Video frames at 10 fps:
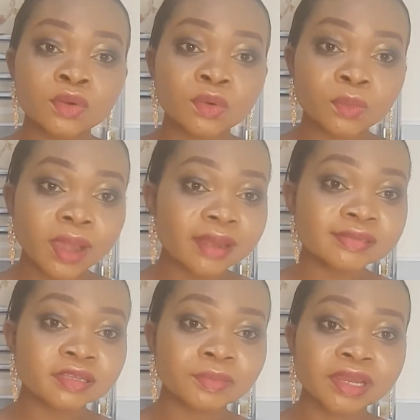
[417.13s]
why
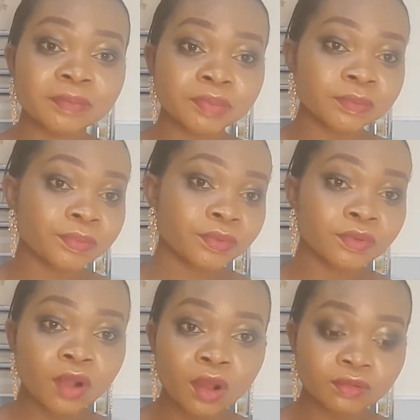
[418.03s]
so many people
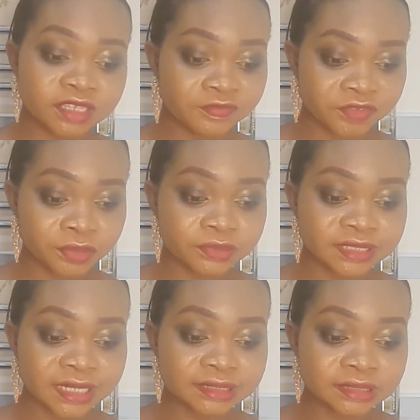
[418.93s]
hold the view
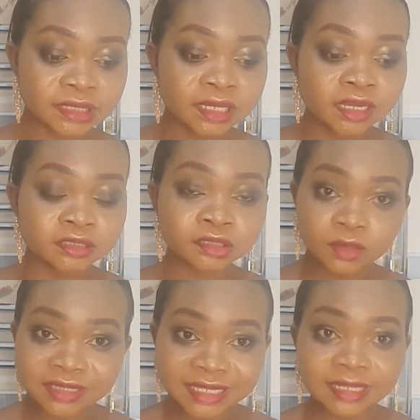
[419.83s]
that
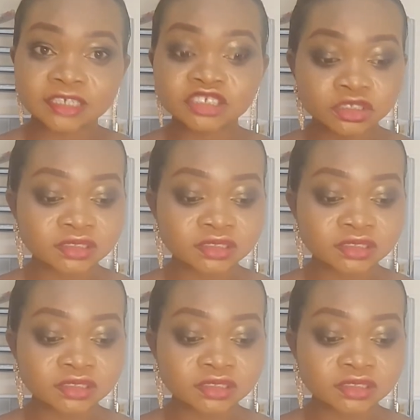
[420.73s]
toddlers should